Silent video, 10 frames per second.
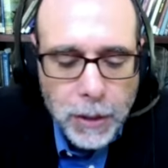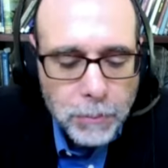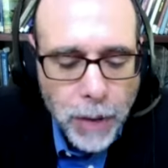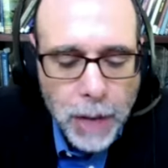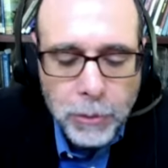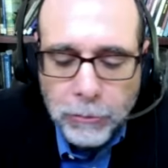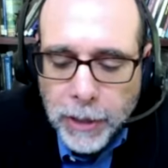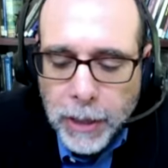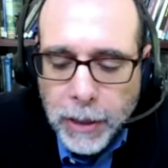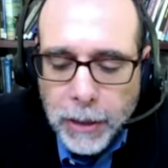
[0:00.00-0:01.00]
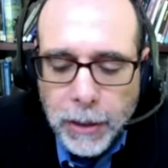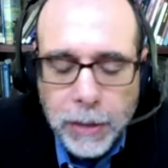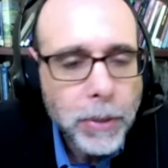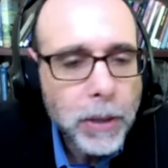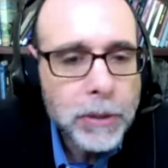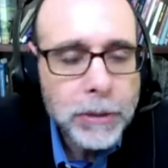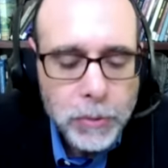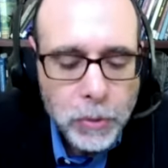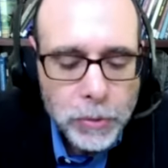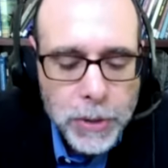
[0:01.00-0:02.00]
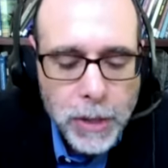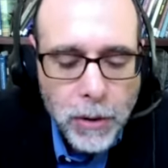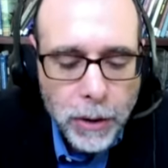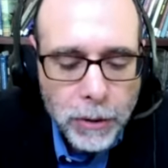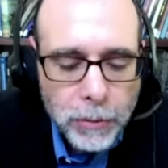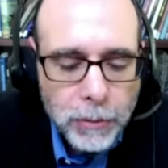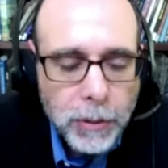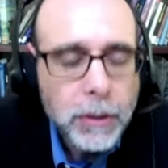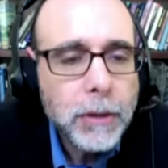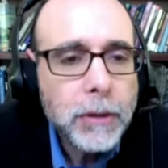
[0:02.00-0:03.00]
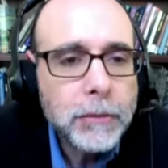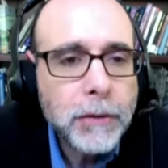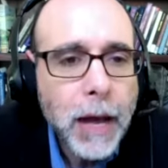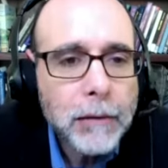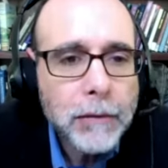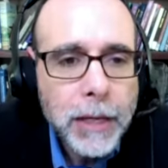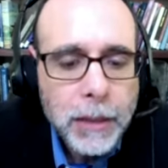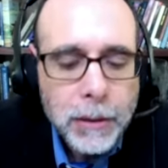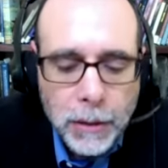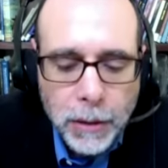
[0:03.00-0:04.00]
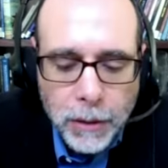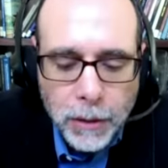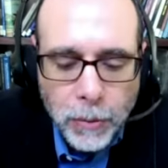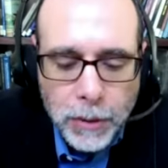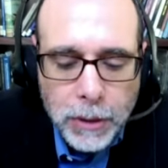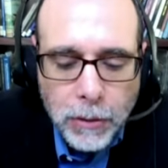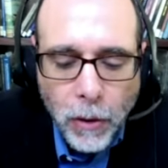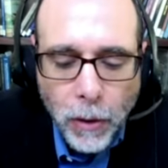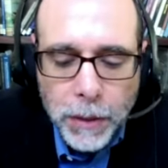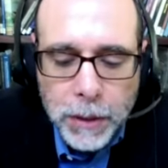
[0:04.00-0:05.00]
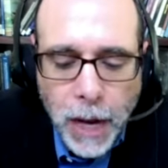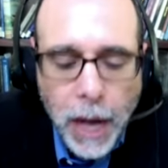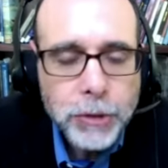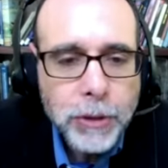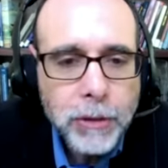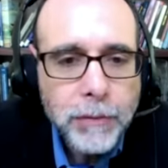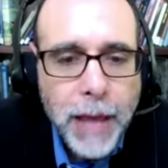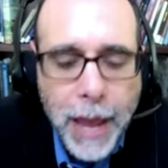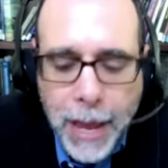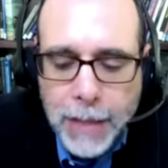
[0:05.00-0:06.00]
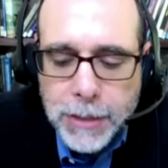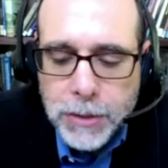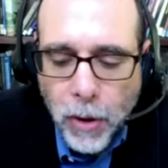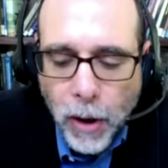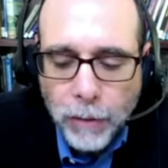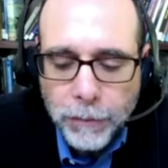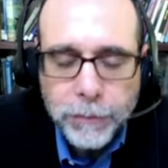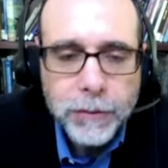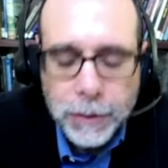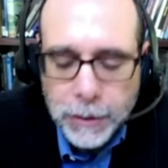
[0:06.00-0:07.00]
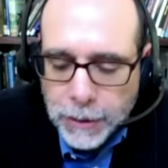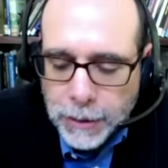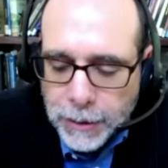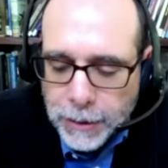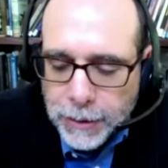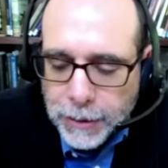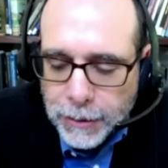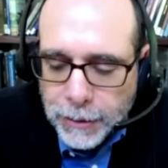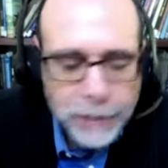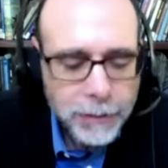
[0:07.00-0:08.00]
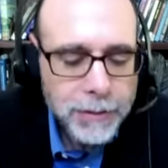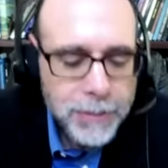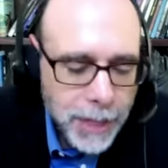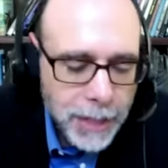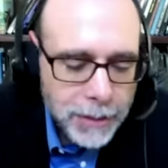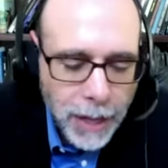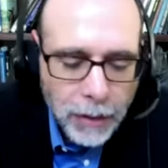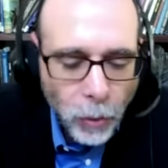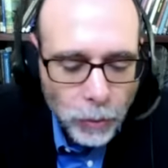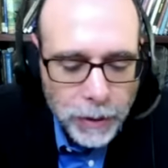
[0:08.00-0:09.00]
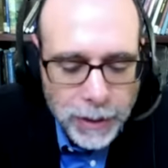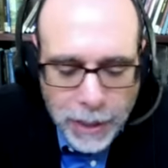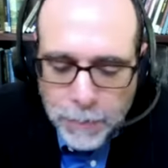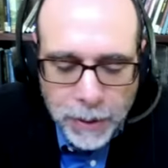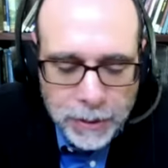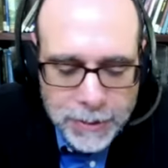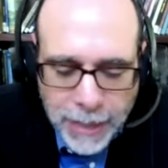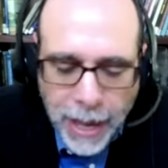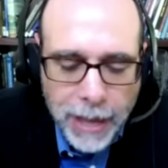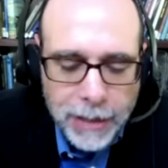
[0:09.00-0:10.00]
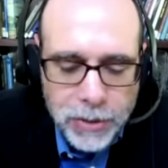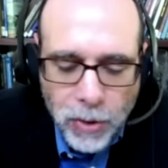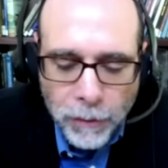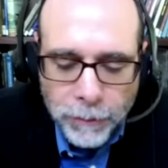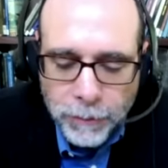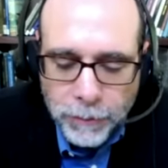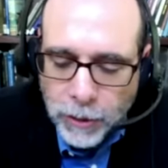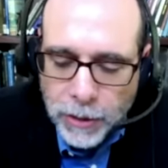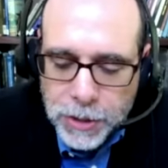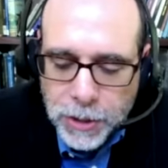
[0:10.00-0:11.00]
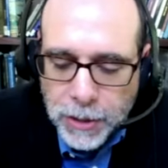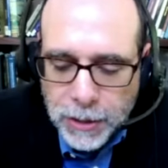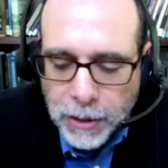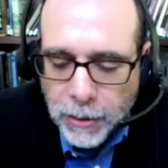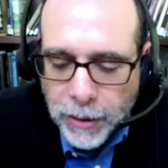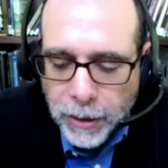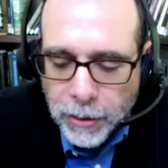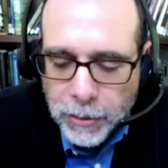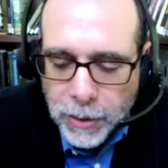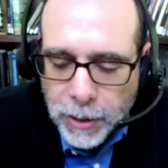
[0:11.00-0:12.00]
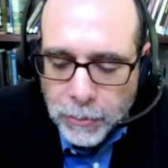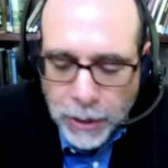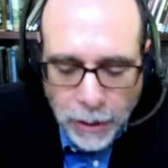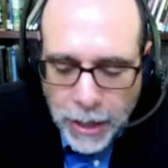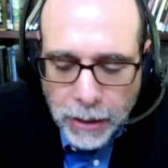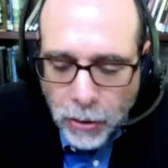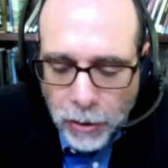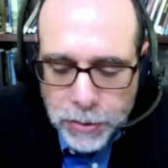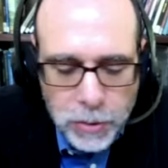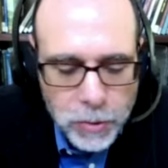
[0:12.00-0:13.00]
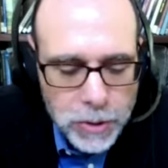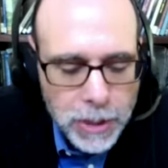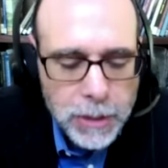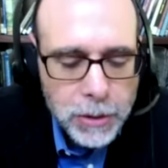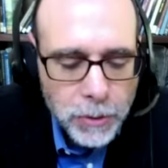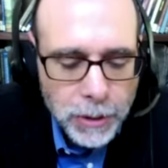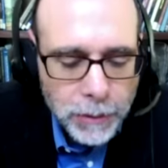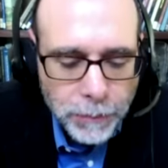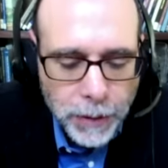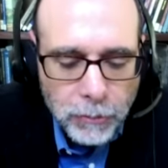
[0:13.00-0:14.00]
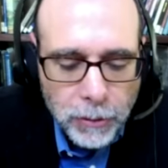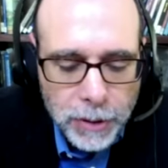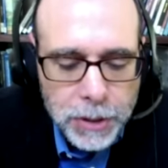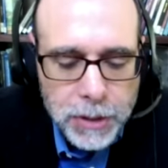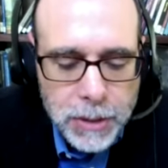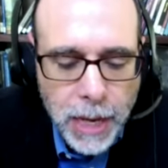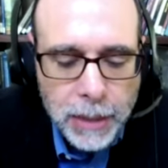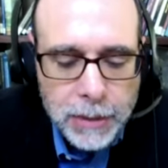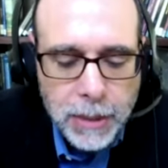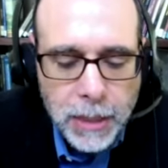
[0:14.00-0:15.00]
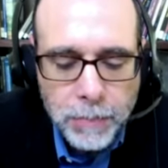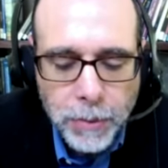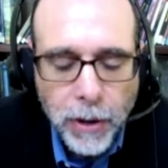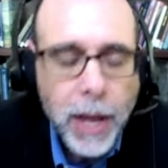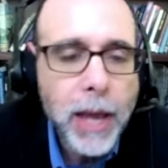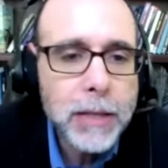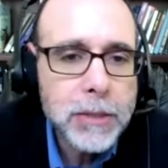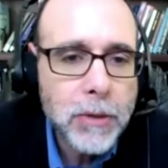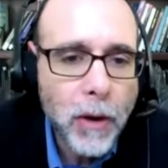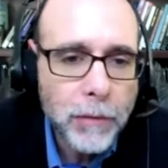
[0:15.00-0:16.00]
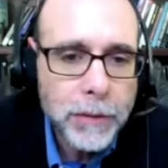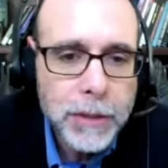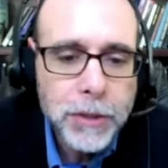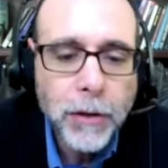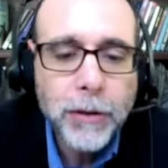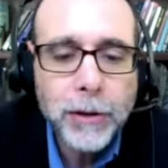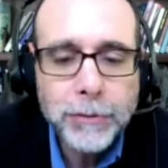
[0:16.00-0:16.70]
Bible reading in public schools, he argued, violated what he called the doctrine of hands off. Let the state not only keep its hands off of religion, he declared, but let it also see to it that religious sects keep their hands off each other.